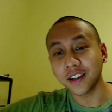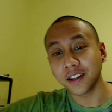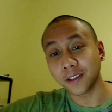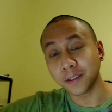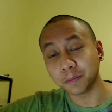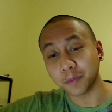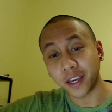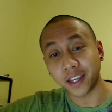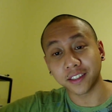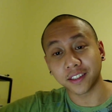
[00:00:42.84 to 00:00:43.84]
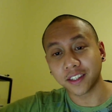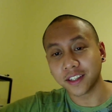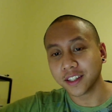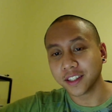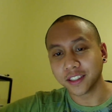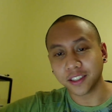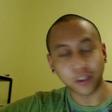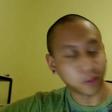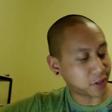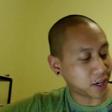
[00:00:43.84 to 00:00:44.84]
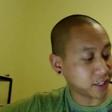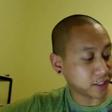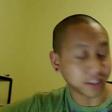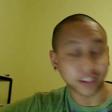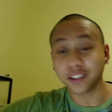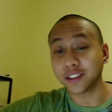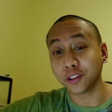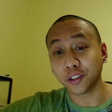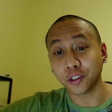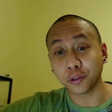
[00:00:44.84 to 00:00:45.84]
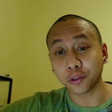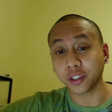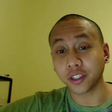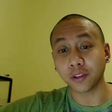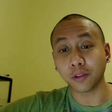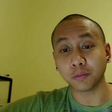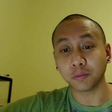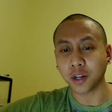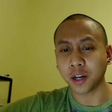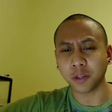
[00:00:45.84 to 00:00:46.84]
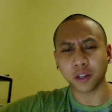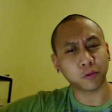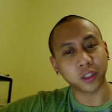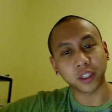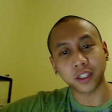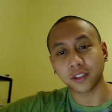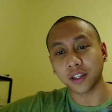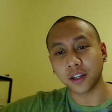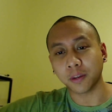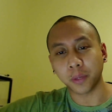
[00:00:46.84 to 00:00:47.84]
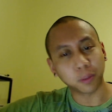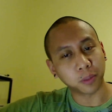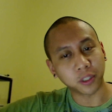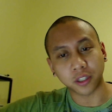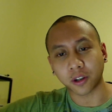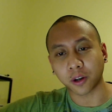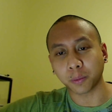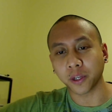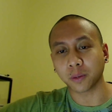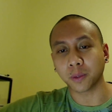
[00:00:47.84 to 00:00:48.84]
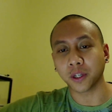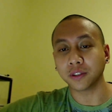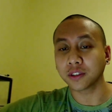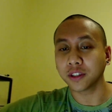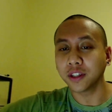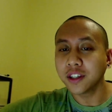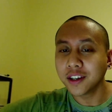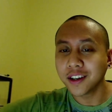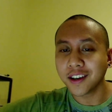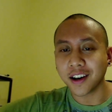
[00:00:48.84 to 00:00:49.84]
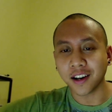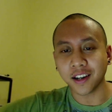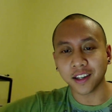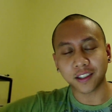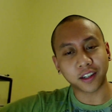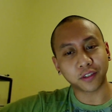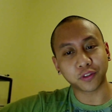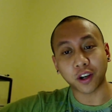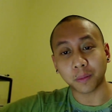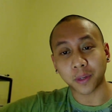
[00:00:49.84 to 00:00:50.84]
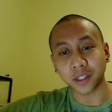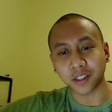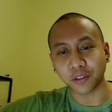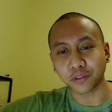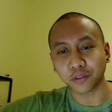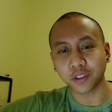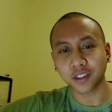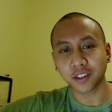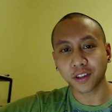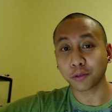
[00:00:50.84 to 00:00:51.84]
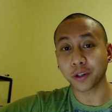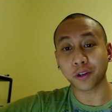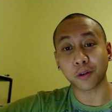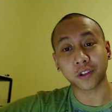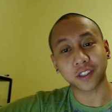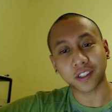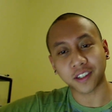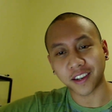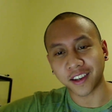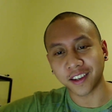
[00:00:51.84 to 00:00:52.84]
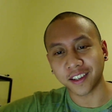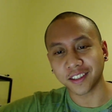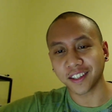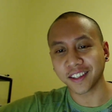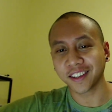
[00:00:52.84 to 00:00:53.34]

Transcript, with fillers: Um, and you know, I usually don't. I'm not really a big, big guitar player, but I kind of taught myself three chords, and